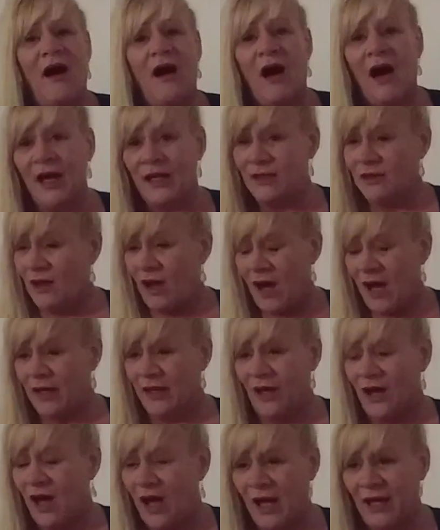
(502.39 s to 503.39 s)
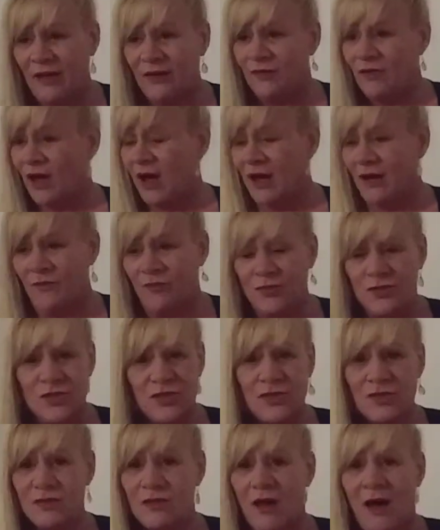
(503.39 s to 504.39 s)
I
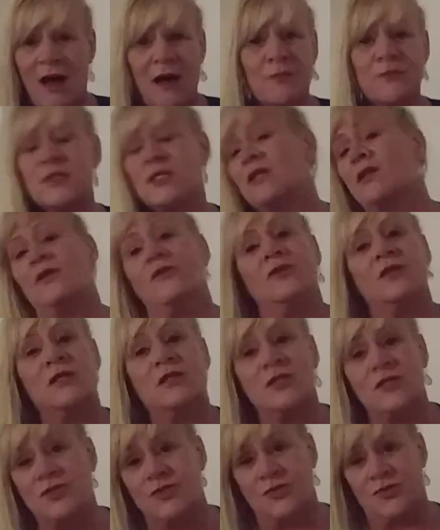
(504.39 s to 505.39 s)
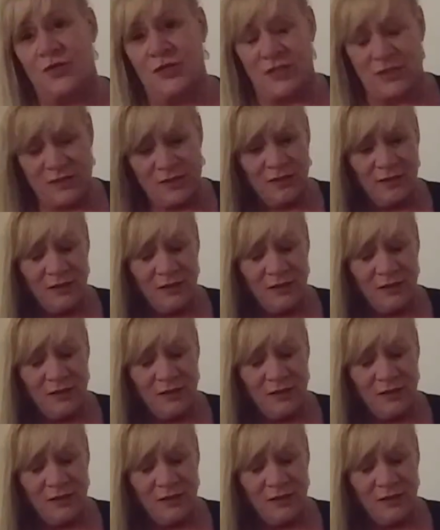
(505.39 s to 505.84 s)
was absolutely destroyed,